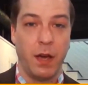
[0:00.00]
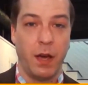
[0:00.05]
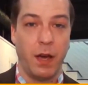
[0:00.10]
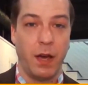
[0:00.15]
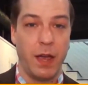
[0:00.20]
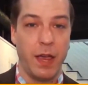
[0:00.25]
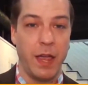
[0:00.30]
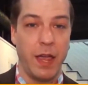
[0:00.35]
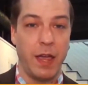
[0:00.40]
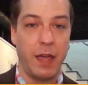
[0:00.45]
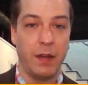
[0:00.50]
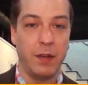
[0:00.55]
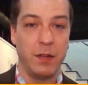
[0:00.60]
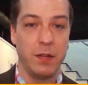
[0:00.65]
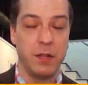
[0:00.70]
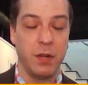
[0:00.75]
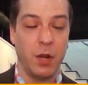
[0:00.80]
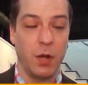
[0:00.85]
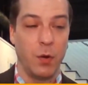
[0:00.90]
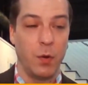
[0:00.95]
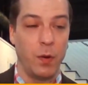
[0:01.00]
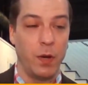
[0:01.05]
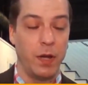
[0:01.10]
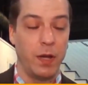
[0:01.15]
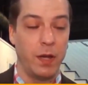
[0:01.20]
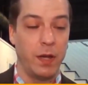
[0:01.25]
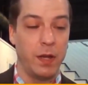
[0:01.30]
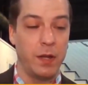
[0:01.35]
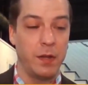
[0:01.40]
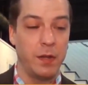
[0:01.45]
Uh, and you know,
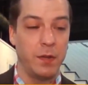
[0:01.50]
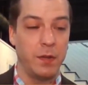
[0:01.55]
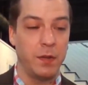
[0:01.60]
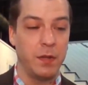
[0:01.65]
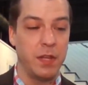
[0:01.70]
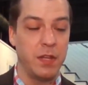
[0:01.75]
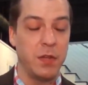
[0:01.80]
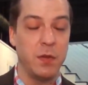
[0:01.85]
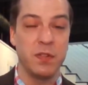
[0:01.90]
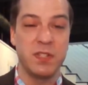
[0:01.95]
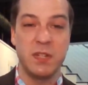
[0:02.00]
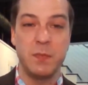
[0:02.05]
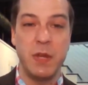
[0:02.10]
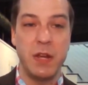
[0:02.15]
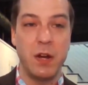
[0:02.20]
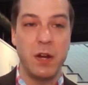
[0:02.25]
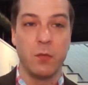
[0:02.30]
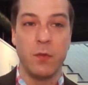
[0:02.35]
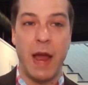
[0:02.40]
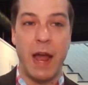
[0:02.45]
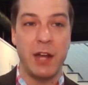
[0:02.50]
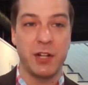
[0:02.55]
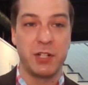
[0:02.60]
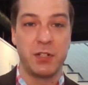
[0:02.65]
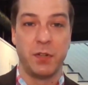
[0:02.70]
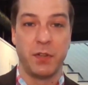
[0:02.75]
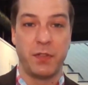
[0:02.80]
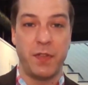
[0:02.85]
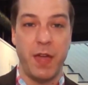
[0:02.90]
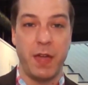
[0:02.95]
uh, it used to be a
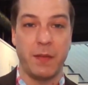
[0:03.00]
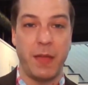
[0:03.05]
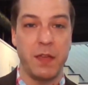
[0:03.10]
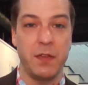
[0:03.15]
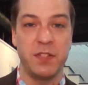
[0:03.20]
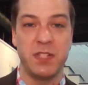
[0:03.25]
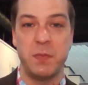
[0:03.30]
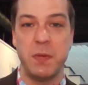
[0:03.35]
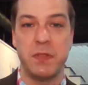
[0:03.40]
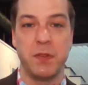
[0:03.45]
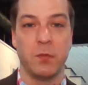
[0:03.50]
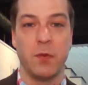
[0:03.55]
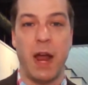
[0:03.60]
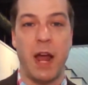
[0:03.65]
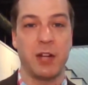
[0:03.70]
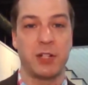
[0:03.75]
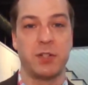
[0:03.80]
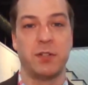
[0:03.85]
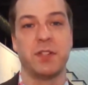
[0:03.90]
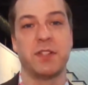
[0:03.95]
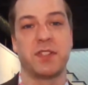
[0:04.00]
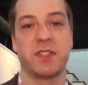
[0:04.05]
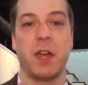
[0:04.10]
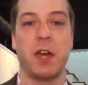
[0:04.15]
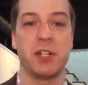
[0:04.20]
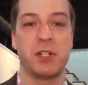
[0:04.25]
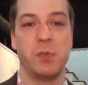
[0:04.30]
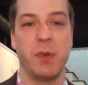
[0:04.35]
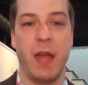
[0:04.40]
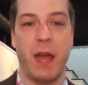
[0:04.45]
rational thing. That used to be the rational
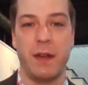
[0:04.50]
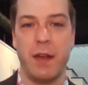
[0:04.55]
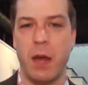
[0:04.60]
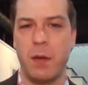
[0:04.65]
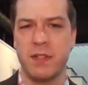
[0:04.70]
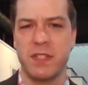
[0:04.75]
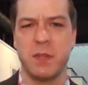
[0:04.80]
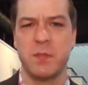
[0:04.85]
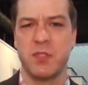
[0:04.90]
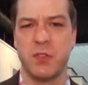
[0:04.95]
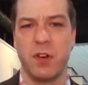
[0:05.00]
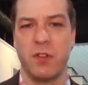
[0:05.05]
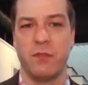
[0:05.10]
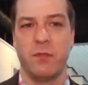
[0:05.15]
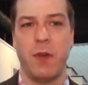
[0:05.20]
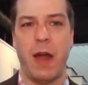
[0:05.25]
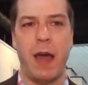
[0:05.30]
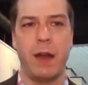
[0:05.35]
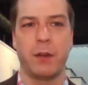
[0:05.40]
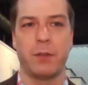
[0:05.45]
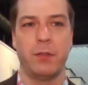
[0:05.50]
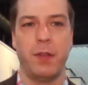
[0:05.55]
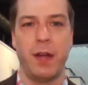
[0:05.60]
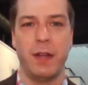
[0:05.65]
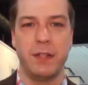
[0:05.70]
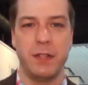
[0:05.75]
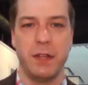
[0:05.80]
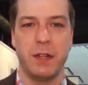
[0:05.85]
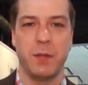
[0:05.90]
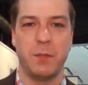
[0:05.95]
discussion we had. Now it's some sort of radical
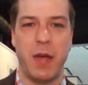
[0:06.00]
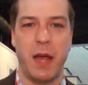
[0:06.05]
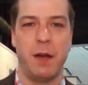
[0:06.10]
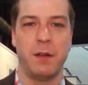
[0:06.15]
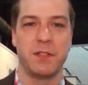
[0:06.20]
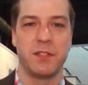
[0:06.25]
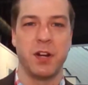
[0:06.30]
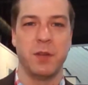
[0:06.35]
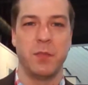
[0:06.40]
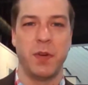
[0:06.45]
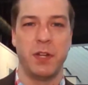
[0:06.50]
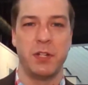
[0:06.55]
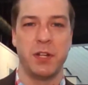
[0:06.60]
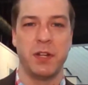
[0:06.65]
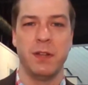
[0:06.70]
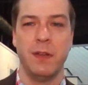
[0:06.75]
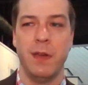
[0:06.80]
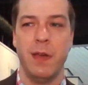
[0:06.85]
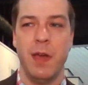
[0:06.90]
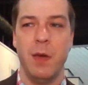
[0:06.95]
idea to balance our budget.